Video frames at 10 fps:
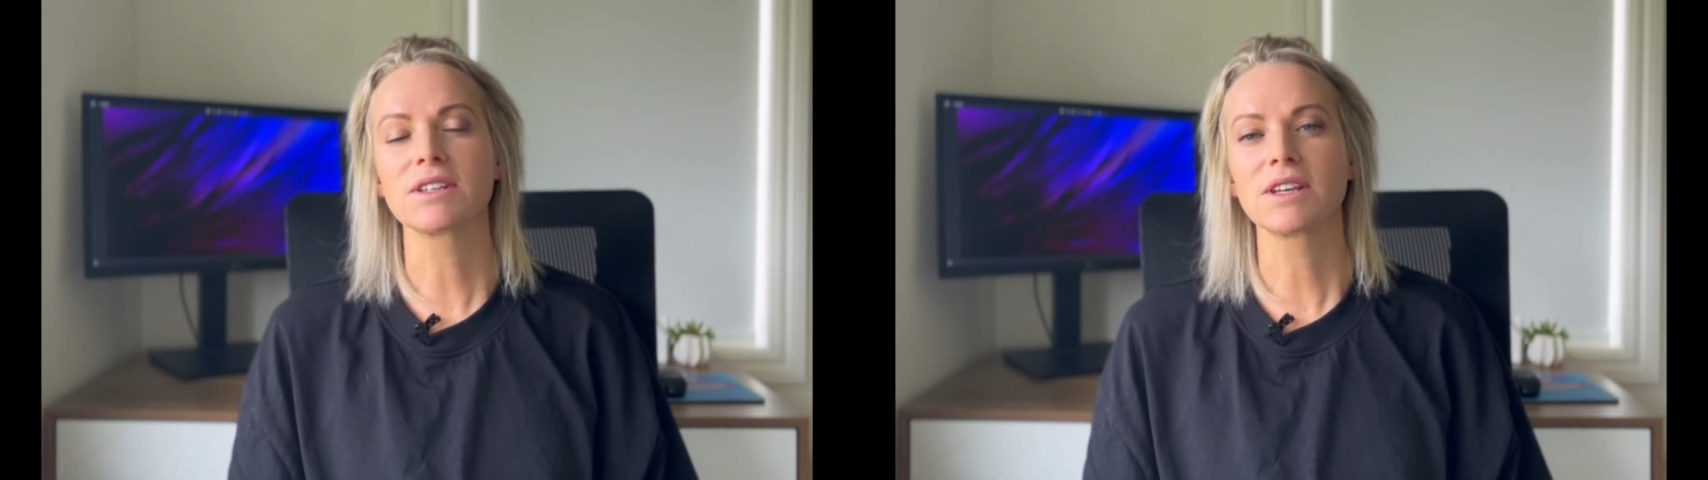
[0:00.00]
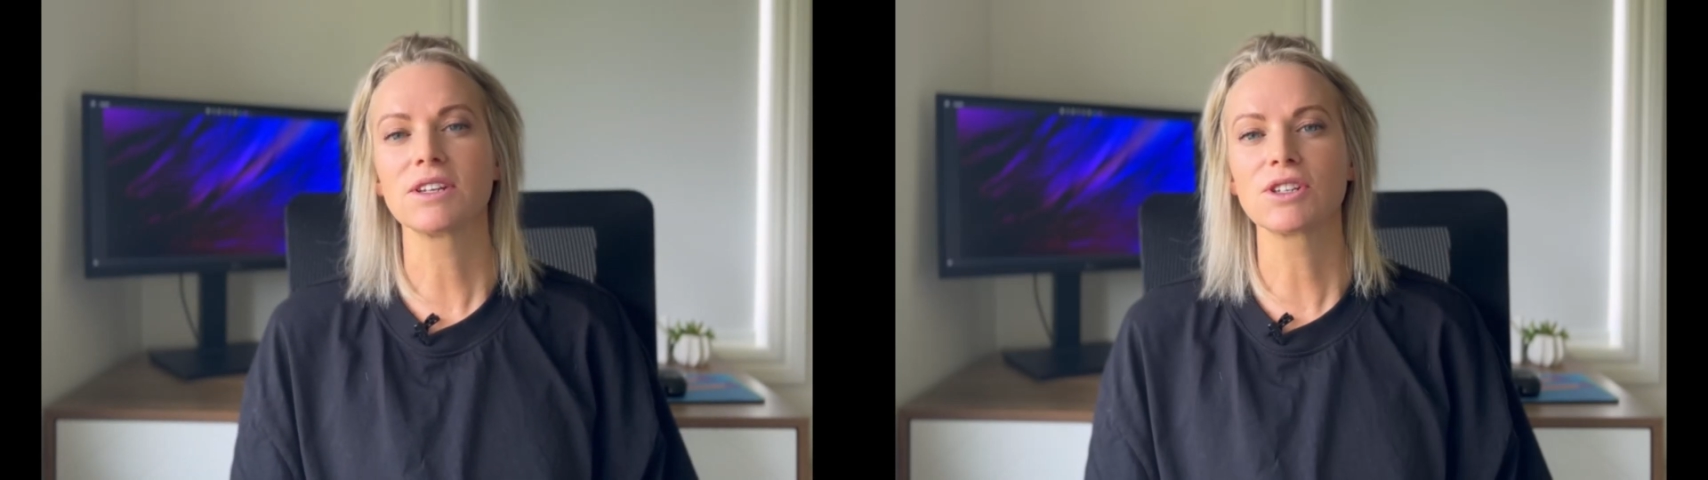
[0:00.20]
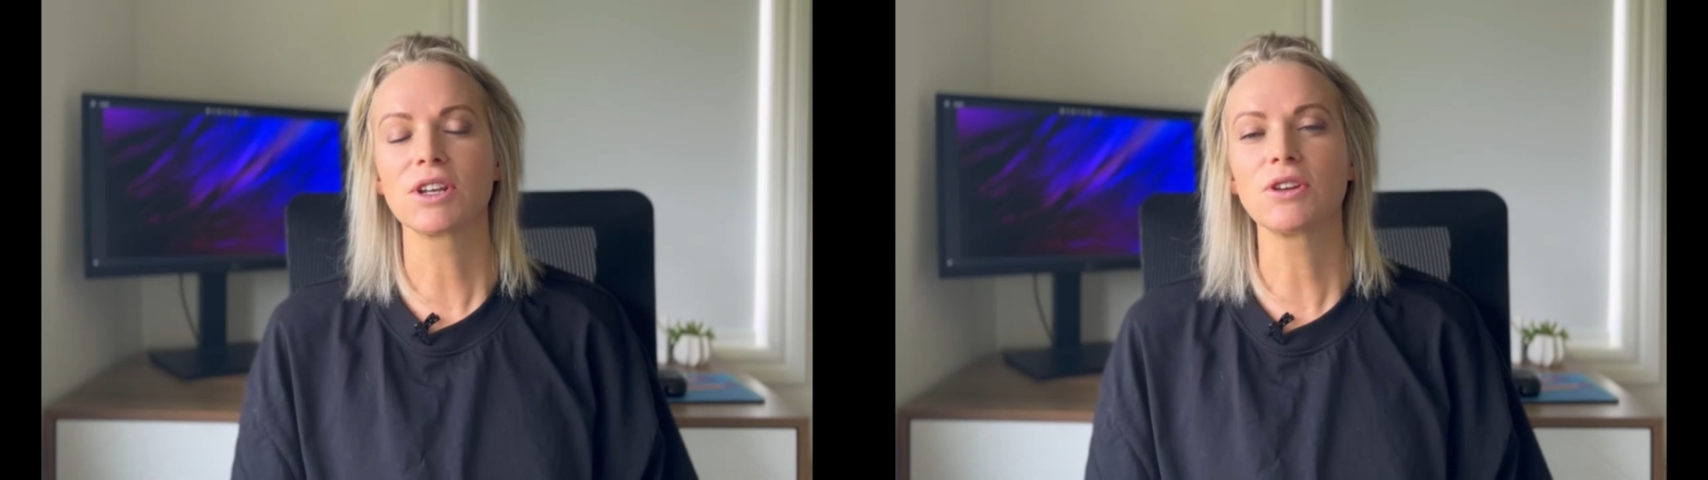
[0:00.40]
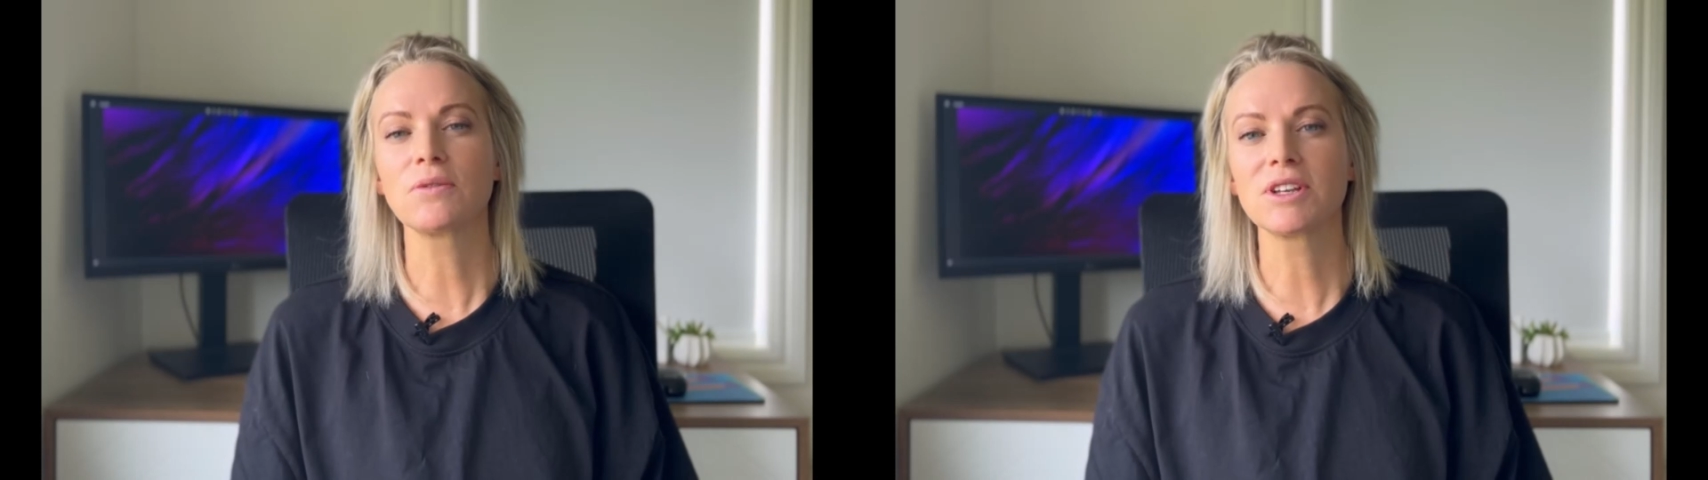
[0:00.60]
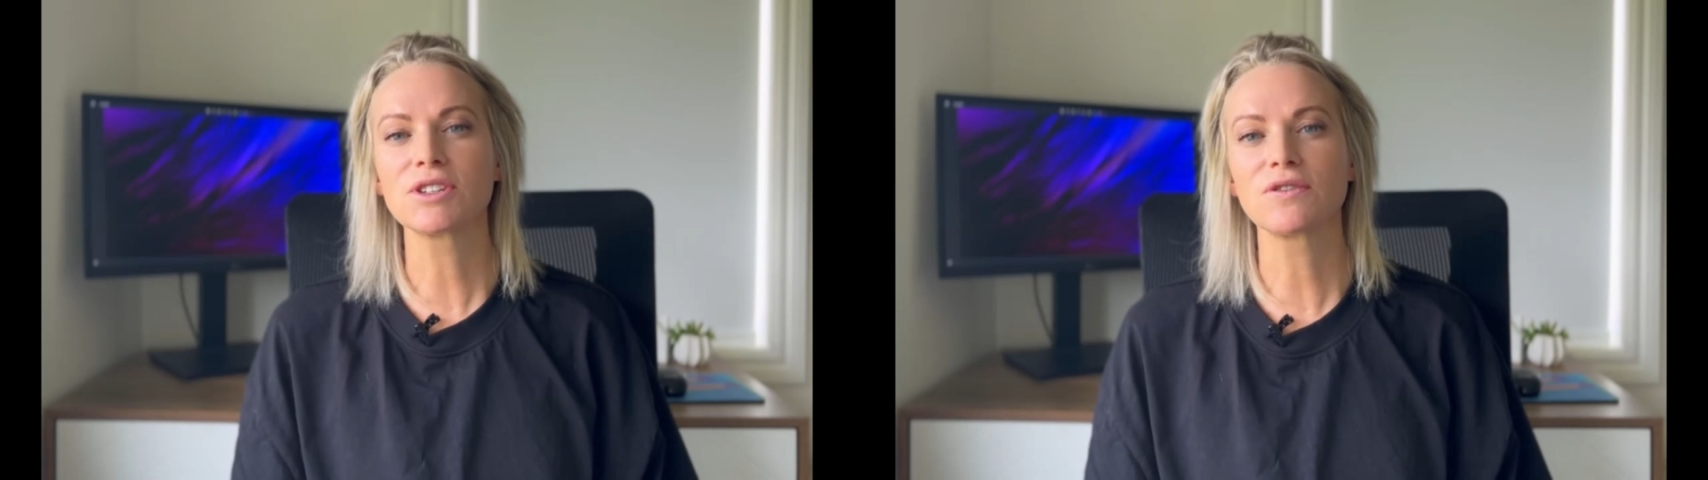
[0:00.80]

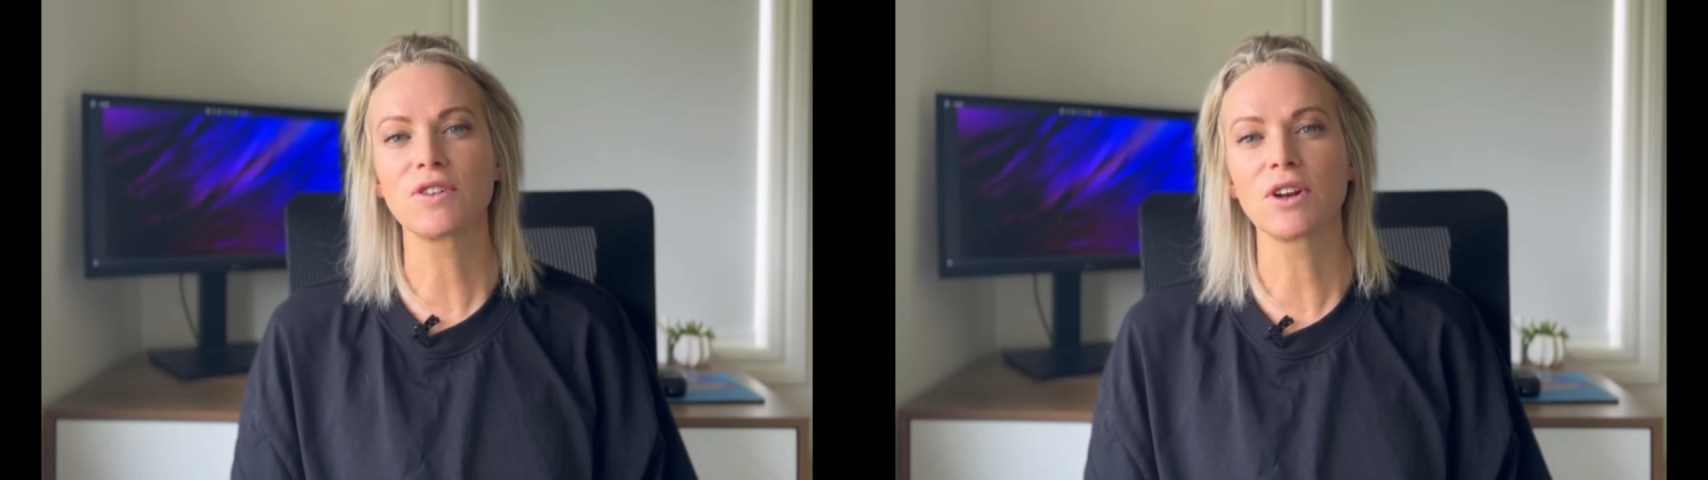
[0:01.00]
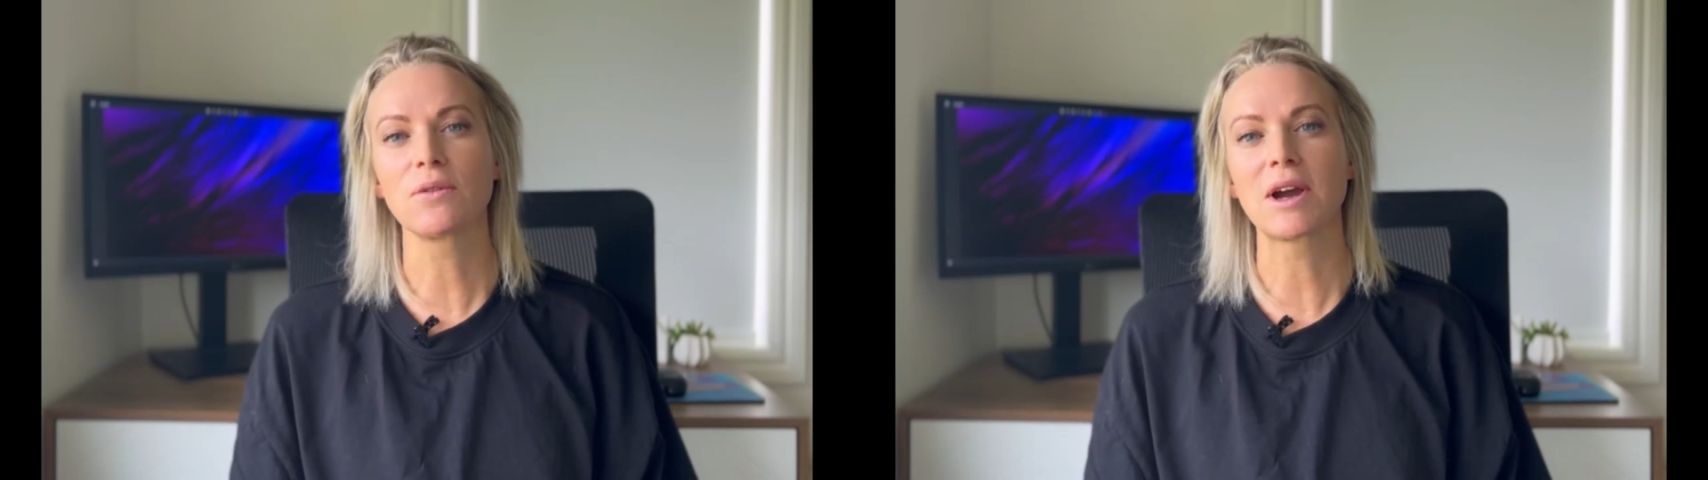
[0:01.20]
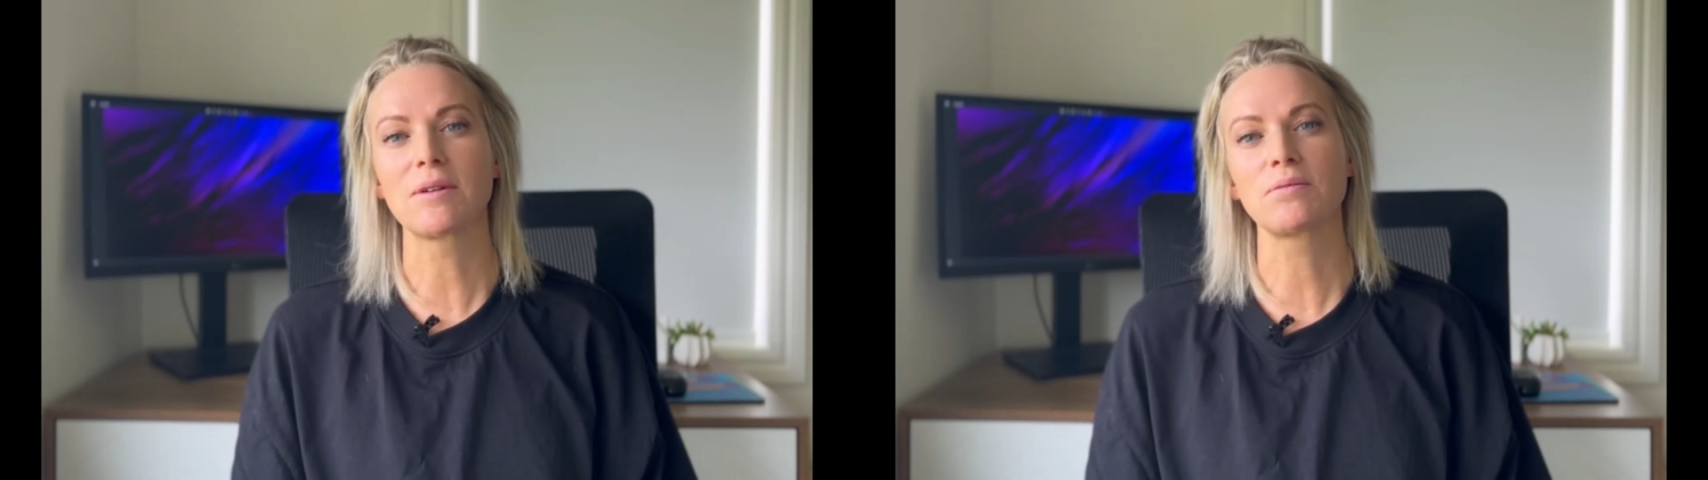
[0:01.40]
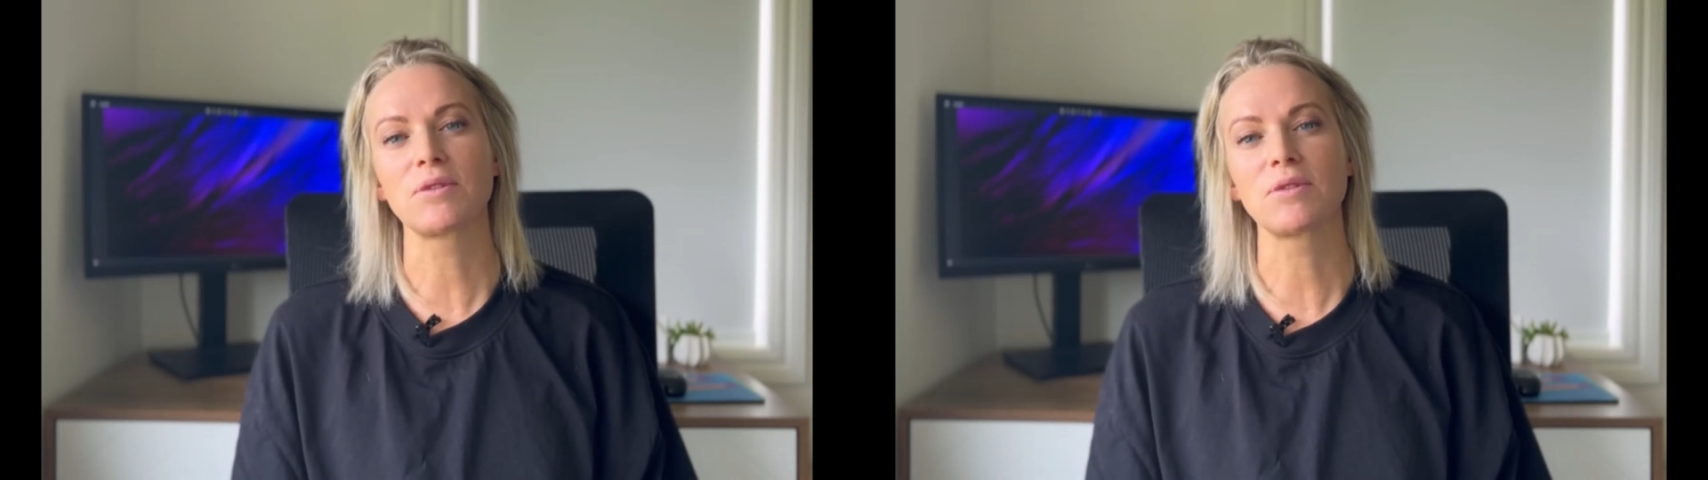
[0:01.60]
continuing to follow up